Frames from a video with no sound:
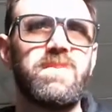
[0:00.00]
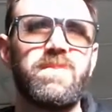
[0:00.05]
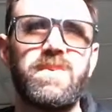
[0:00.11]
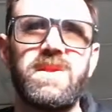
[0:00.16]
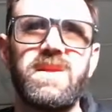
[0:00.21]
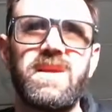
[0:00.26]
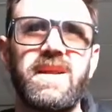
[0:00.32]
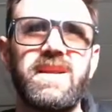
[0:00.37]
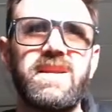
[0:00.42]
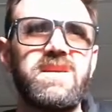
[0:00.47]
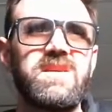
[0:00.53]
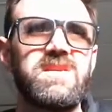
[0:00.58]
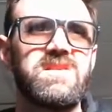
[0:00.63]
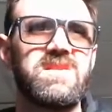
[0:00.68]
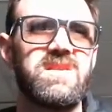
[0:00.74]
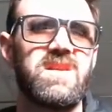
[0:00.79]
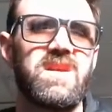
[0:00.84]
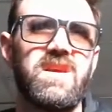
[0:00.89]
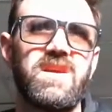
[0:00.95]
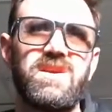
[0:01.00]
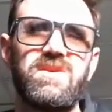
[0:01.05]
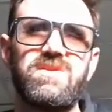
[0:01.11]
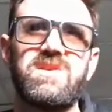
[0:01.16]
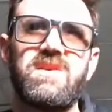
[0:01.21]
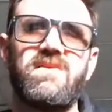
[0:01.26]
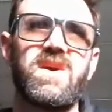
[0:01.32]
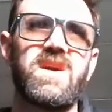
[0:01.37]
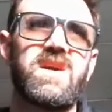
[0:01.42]
but the idea is the use
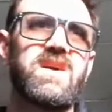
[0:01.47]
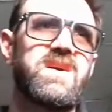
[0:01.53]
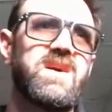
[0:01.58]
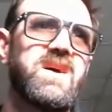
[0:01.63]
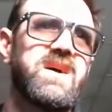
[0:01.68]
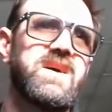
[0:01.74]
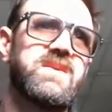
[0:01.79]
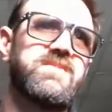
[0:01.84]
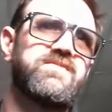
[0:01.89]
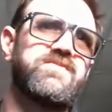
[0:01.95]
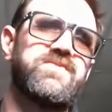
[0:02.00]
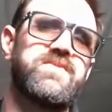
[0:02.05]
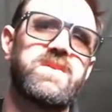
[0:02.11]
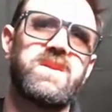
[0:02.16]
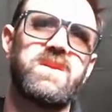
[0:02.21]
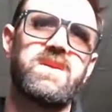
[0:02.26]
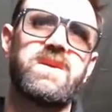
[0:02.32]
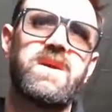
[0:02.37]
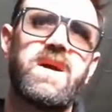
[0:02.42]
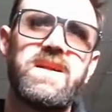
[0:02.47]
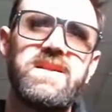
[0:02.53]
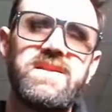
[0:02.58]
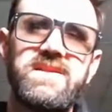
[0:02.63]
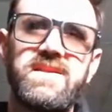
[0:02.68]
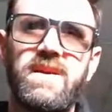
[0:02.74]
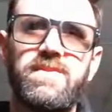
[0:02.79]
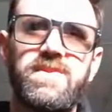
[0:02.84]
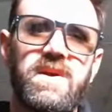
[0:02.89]
of a
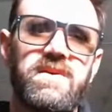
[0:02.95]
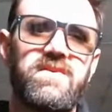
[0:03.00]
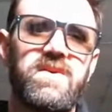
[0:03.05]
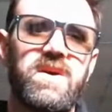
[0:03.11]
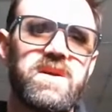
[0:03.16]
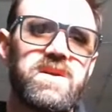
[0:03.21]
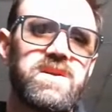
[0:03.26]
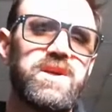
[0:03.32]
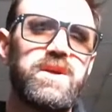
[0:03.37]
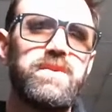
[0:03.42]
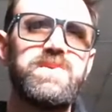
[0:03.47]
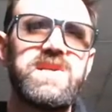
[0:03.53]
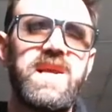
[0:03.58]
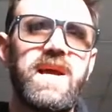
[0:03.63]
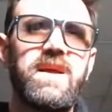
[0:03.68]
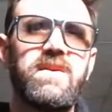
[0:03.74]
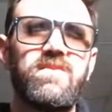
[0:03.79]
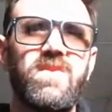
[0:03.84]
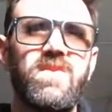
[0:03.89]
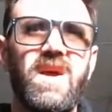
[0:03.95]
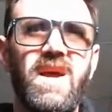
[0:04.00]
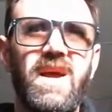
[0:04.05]
concept of a CubeSat,